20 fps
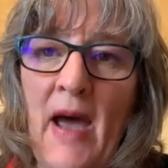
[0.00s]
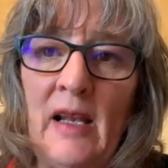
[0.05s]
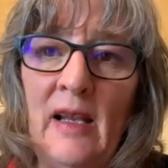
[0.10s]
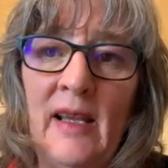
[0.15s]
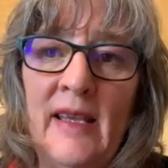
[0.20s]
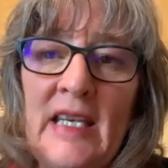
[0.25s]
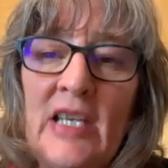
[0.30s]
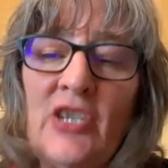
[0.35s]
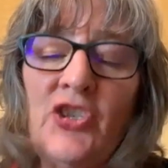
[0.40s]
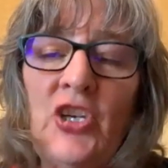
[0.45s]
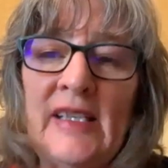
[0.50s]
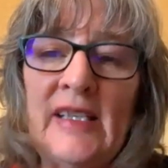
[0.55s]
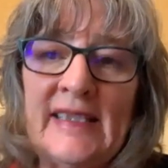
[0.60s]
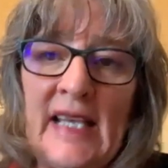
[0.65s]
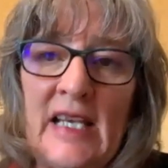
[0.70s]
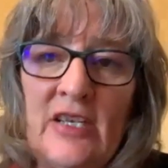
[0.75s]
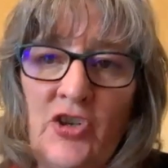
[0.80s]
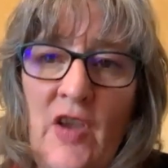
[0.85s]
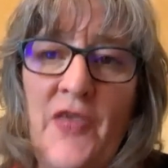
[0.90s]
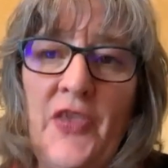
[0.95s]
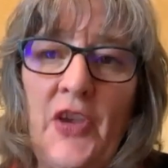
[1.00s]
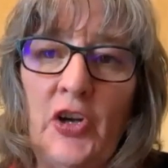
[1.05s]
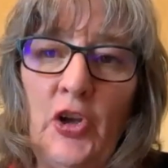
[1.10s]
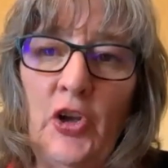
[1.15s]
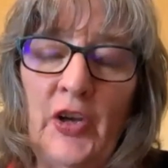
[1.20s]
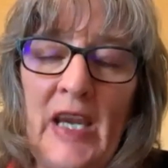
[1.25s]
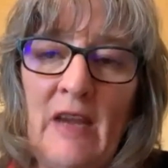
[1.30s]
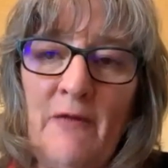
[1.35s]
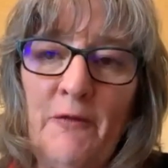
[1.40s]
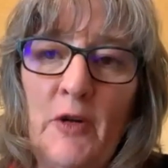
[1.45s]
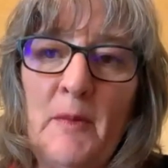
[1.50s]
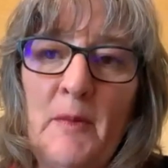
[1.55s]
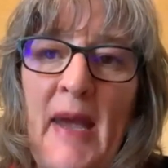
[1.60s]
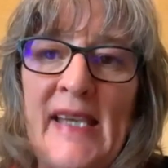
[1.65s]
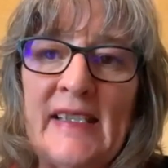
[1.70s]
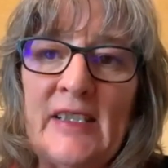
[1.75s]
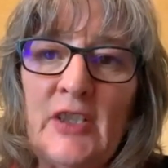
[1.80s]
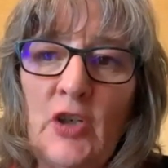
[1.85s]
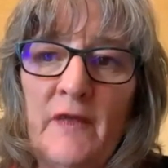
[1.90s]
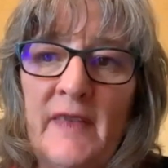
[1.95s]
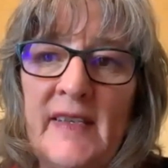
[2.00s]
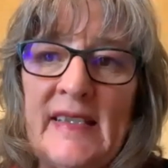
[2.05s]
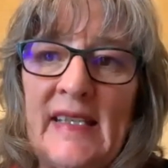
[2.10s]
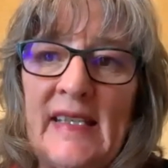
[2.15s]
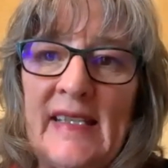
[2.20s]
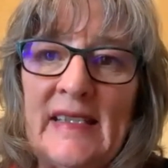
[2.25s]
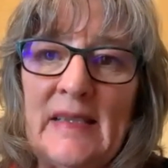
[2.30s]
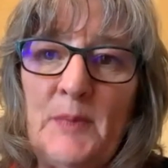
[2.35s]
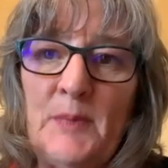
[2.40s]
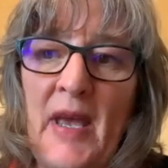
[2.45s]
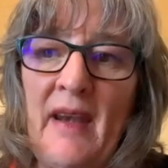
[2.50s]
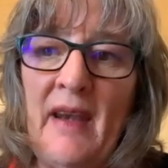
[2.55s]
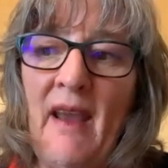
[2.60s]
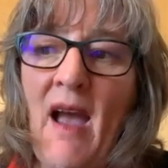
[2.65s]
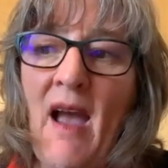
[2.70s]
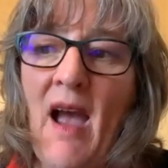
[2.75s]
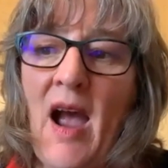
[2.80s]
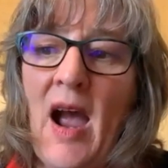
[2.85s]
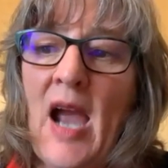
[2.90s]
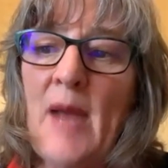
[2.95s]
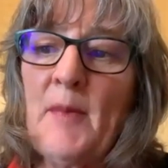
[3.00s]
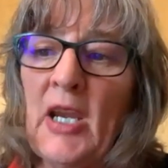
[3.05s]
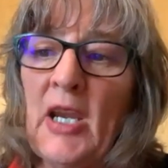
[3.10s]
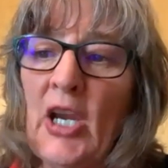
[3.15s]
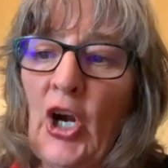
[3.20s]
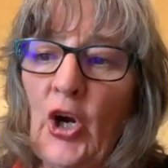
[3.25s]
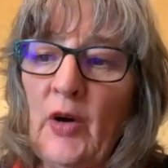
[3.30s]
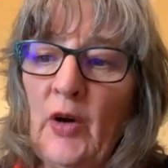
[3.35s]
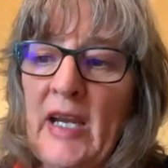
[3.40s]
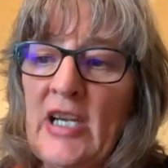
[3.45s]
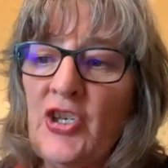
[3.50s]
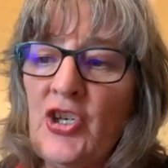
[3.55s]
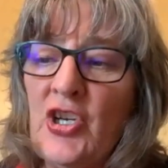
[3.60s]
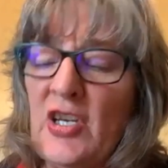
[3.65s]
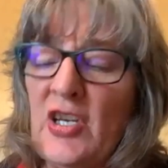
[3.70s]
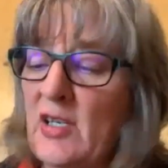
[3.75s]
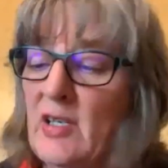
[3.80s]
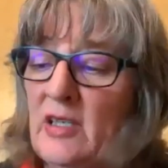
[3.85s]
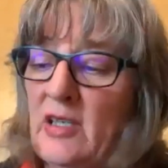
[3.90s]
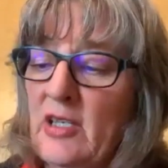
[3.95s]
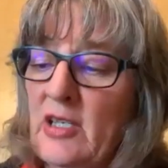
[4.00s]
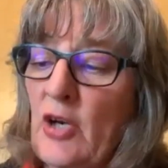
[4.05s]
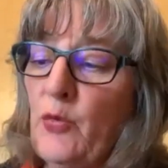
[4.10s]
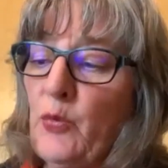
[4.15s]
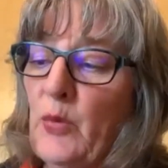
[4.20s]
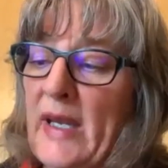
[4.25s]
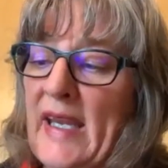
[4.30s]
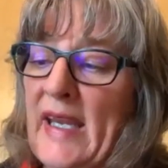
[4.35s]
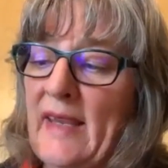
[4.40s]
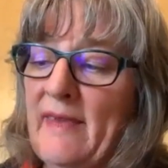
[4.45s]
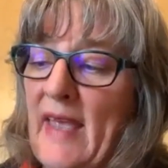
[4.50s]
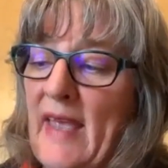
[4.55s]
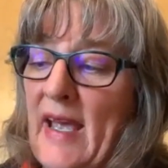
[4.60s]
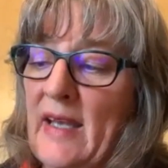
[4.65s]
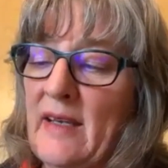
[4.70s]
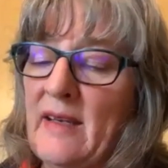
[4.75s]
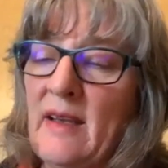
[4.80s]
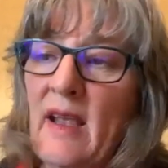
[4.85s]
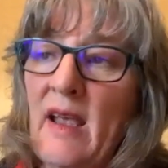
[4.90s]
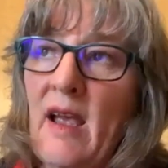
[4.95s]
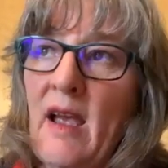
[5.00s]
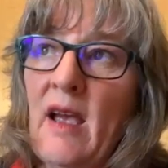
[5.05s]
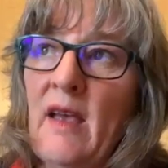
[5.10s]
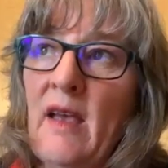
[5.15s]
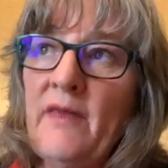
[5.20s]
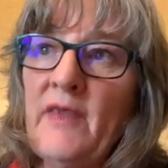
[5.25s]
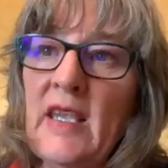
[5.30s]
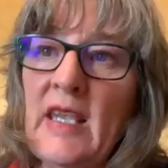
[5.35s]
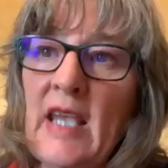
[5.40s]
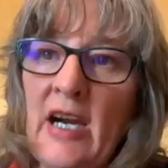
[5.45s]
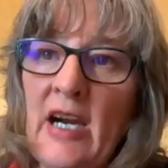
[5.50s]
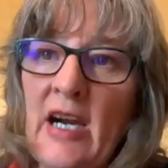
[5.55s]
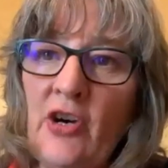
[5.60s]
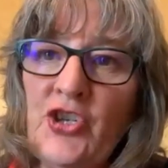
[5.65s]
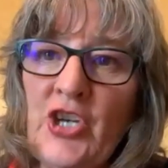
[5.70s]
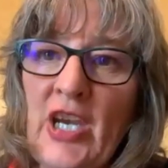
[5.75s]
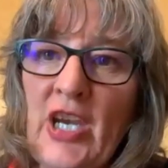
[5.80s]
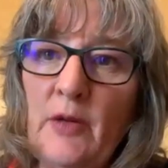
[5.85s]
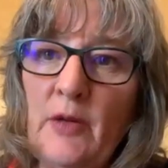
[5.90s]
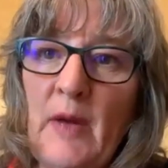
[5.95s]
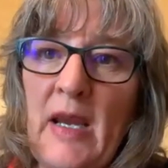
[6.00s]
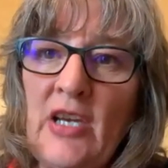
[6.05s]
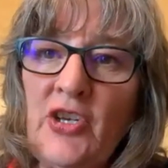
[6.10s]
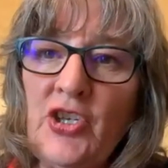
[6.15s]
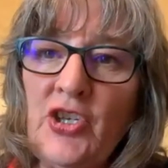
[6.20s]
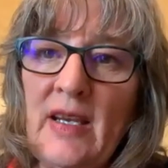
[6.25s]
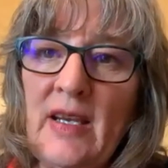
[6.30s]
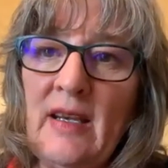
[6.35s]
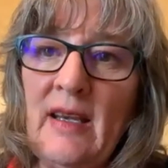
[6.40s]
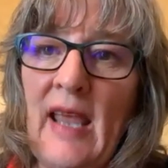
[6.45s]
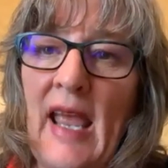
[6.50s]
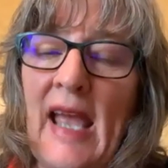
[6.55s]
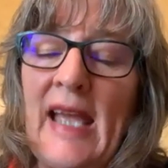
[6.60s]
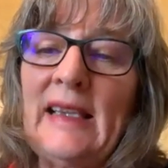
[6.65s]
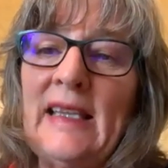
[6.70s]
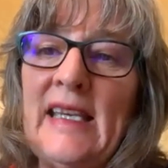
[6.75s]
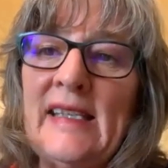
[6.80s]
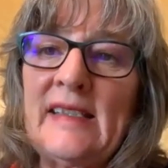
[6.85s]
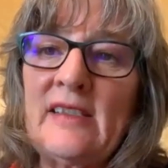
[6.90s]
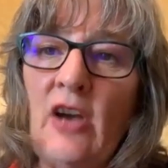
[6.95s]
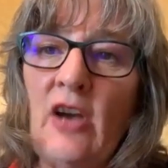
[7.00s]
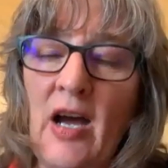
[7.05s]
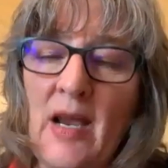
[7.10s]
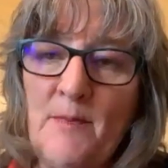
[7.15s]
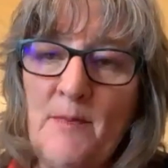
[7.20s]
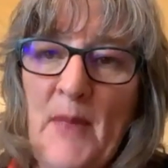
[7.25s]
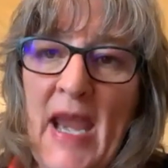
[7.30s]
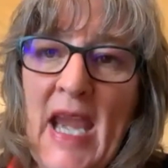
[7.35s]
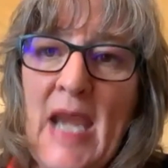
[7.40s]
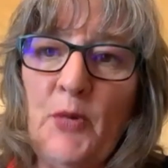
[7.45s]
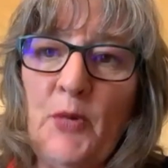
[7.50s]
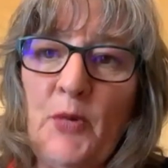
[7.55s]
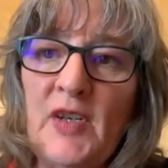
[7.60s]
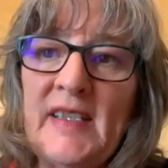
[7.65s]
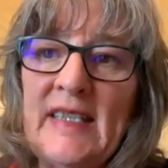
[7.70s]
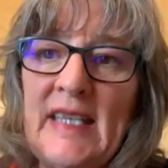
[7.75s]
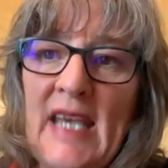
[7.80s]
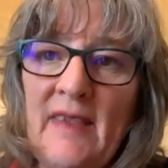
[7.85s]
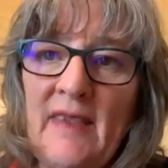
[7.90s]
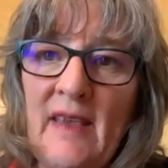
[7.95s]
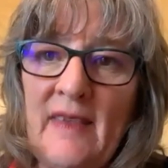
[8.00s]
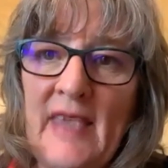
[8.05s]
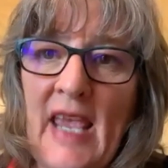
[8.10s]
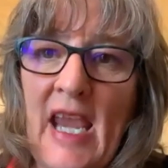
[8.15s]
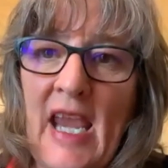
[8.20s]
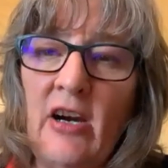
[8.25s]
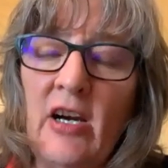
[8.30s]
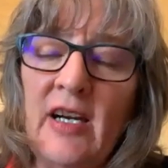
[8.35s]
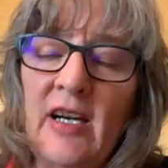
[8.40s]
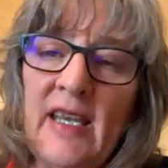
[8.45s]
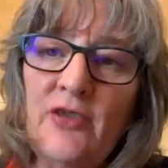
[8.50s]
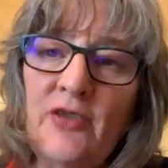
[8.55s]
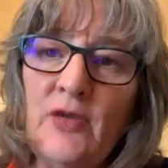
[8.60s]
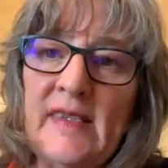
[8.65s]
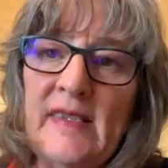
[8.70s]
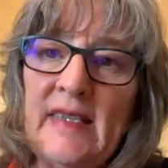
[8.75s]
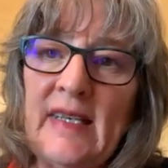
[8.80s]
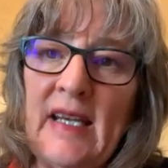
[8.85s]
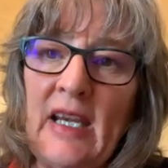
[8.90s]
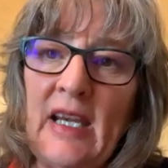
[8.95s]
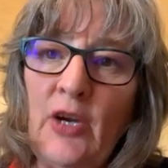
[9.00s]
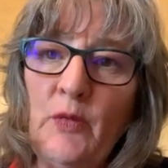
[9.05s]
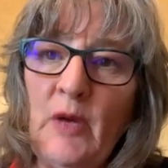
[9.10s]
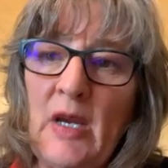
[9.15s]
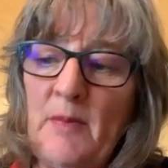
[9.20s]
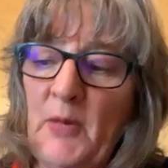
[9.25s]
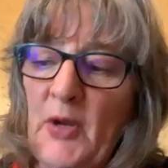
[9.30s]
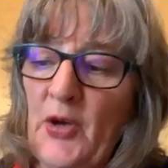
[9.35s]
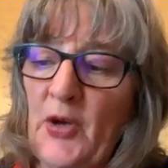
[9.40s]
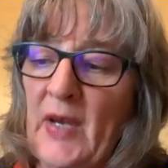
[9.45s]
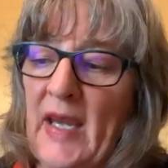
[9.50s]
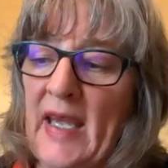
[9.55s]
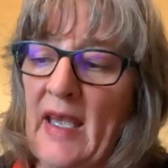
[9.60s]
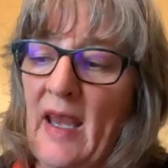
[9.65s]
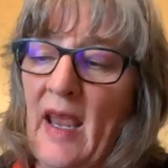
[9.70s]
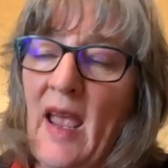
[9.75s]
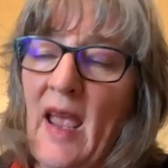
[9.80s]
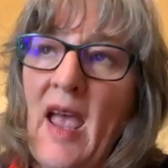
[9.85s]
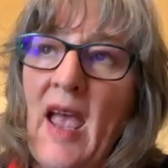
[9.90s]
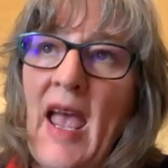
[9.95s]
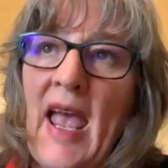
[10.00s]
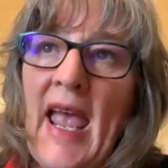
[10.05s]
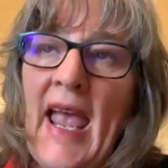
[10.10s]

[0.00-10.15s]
remodel addition, such that they're looking for my services. But I'm encouraged to read that the younger generation, at least on paper, say that they are interested in green building.